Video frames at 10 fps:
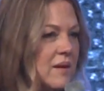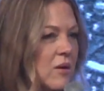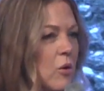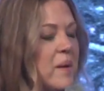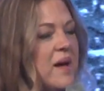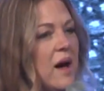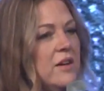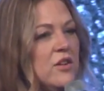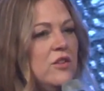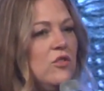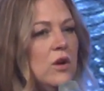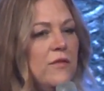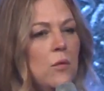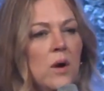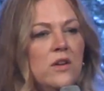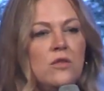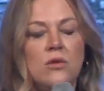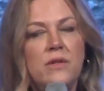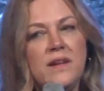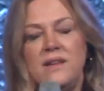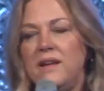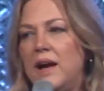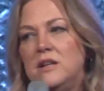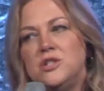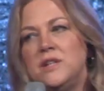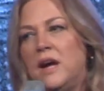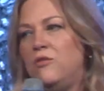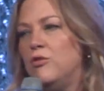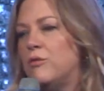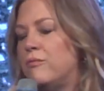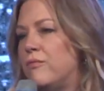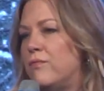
Oh, but God could do it if he wanted to. No, that's actually not true.